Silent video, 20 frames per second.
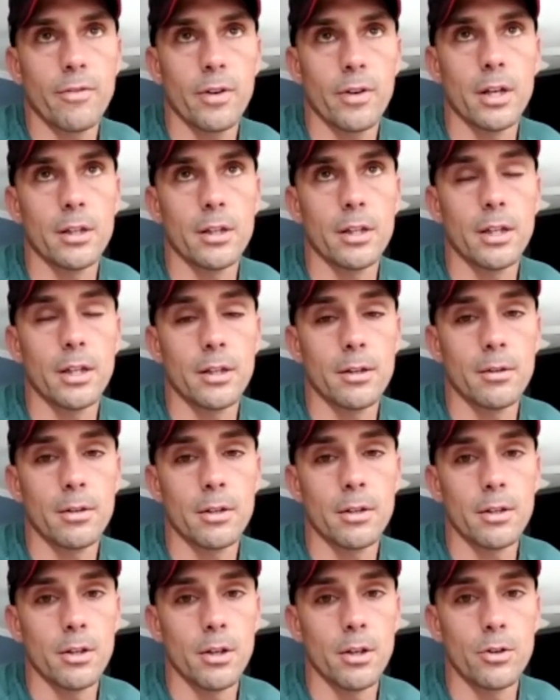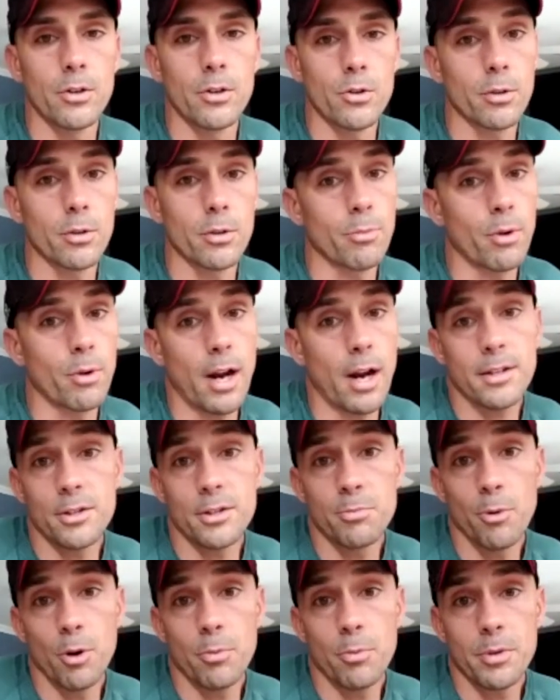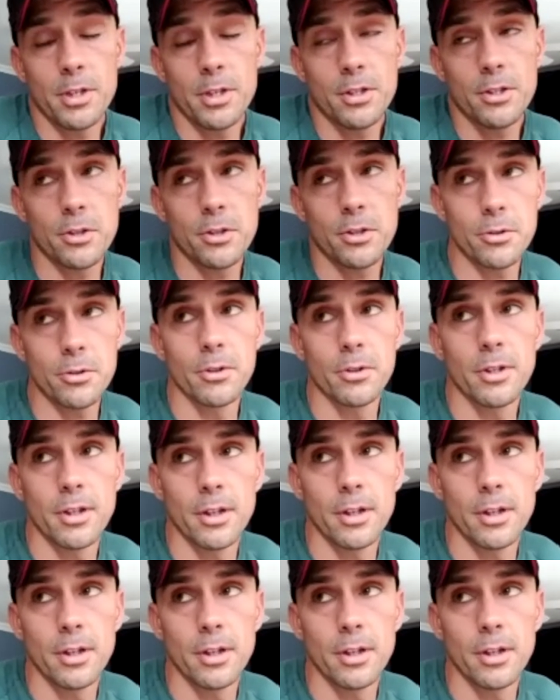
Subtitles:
And then, you could practice burpees too.